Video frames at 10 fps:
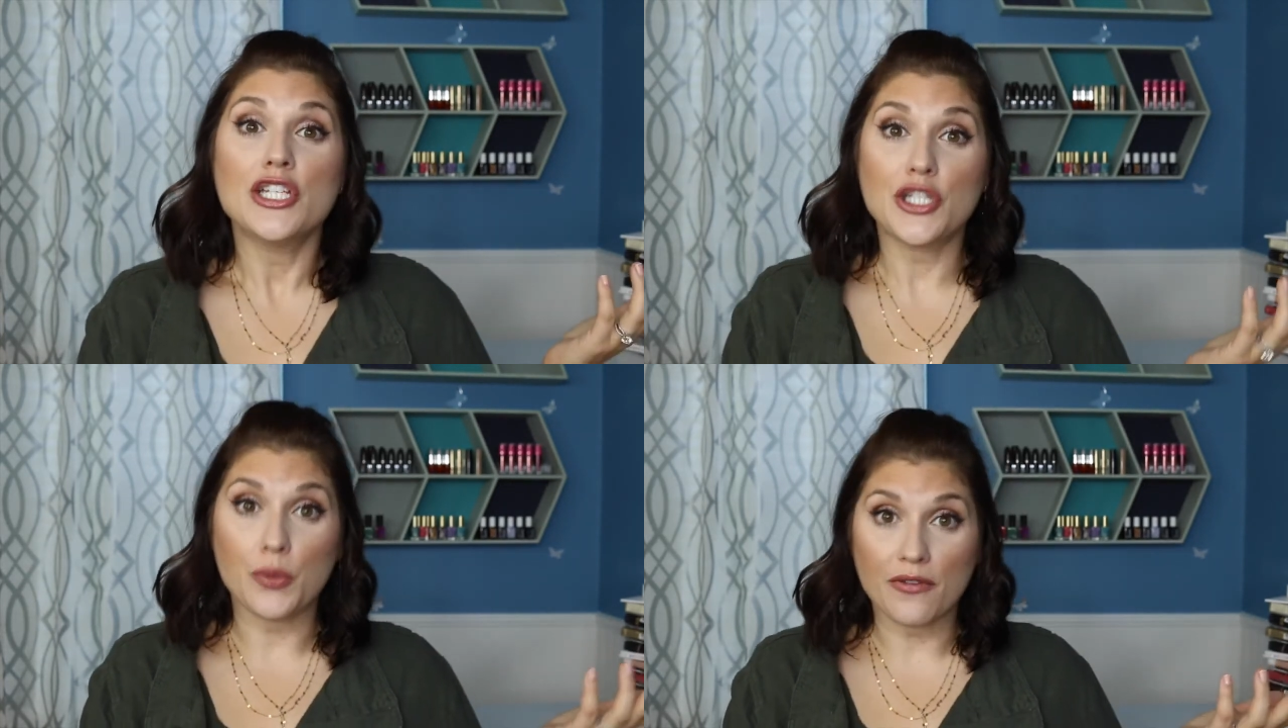
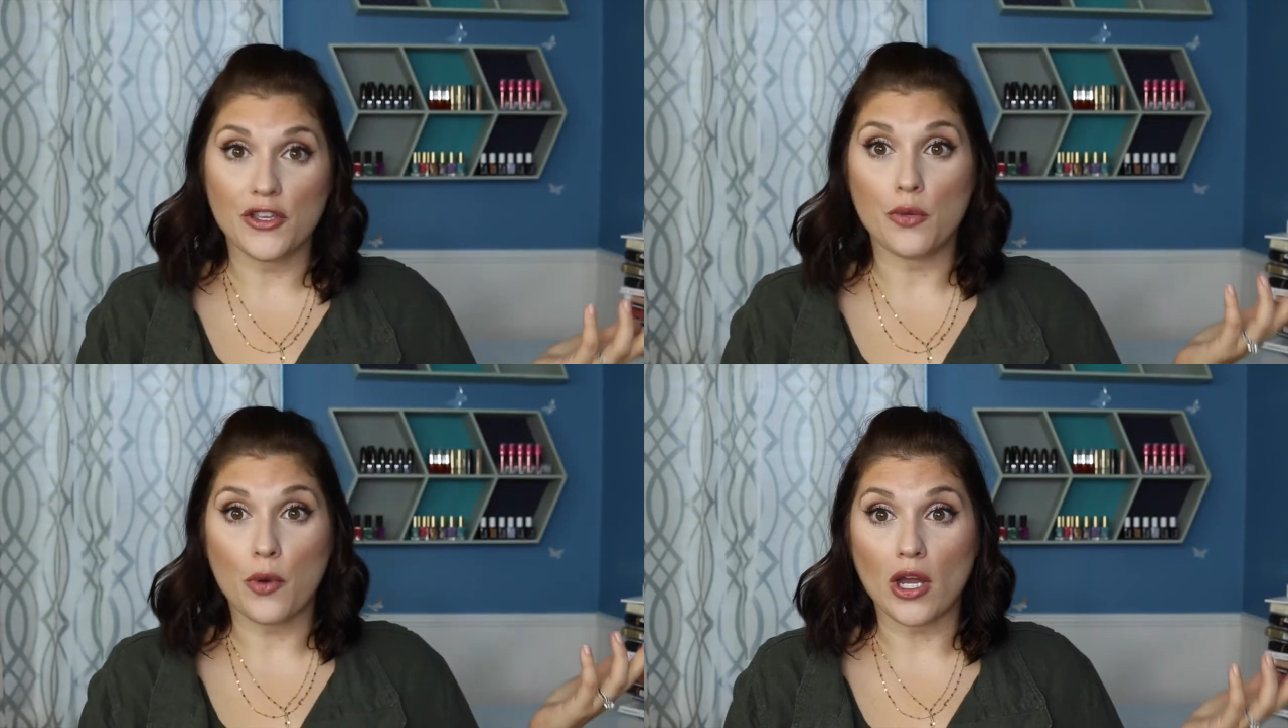to
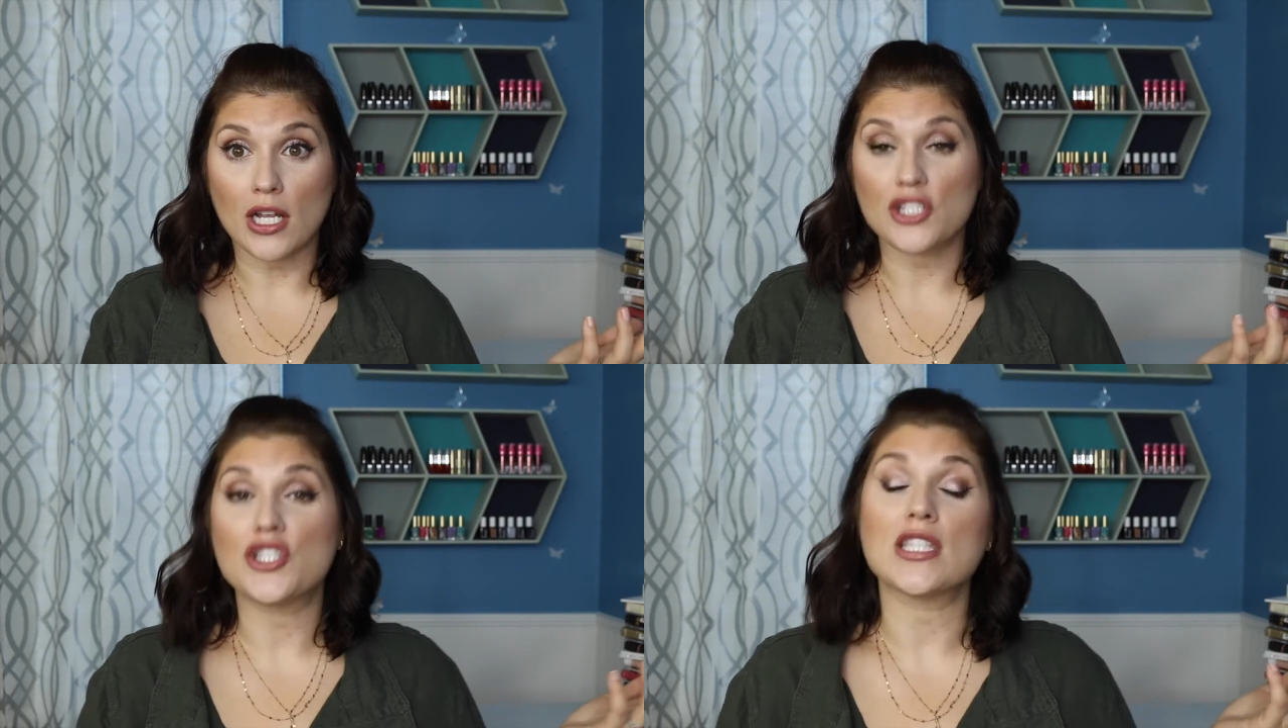review
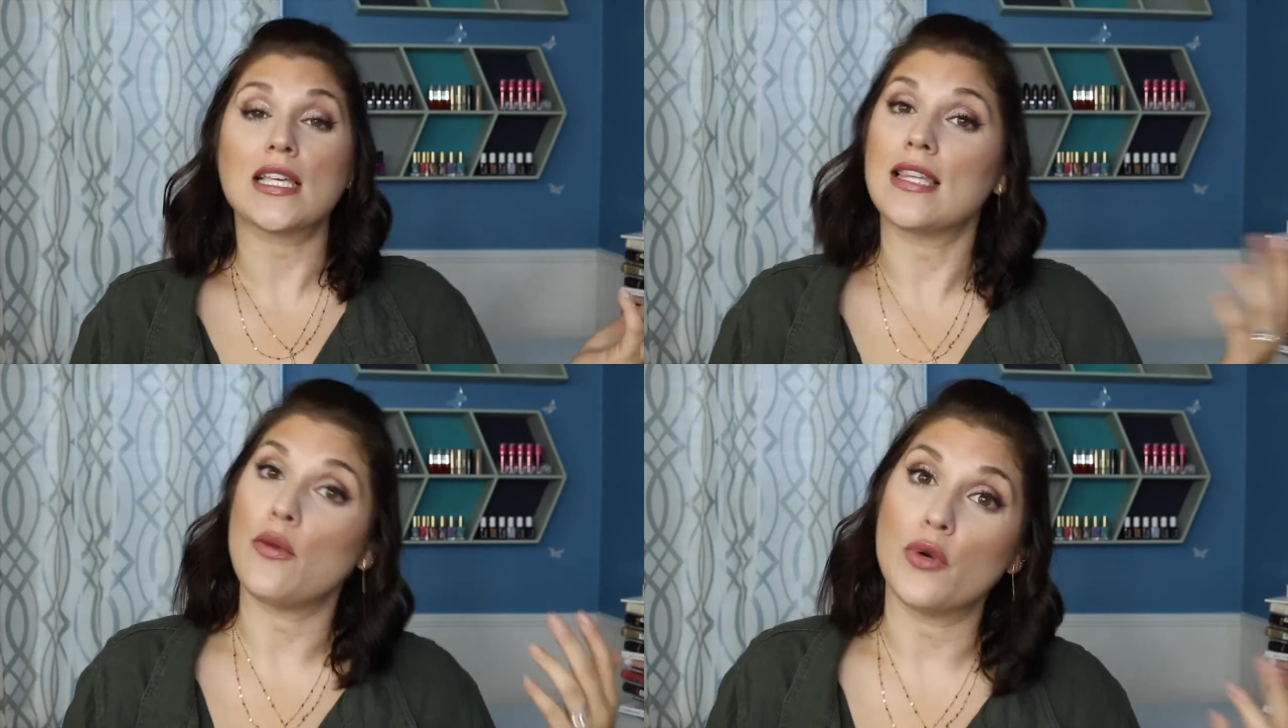products just
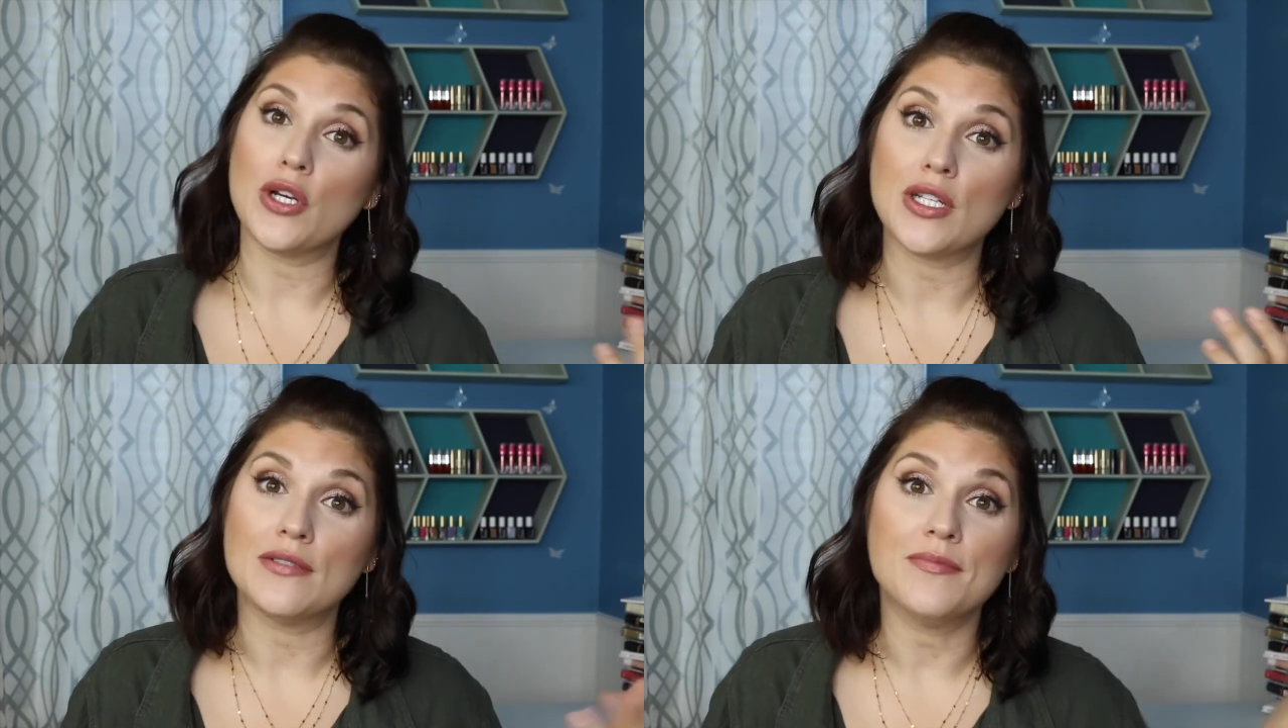like they
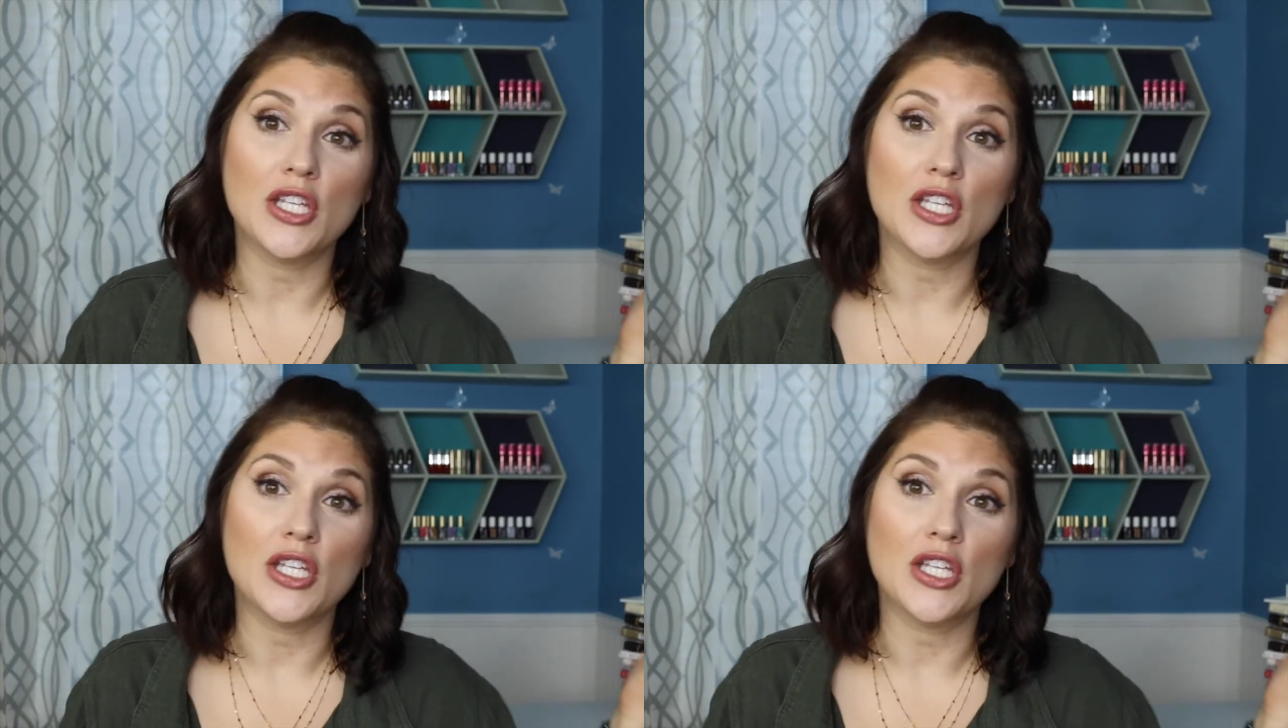would,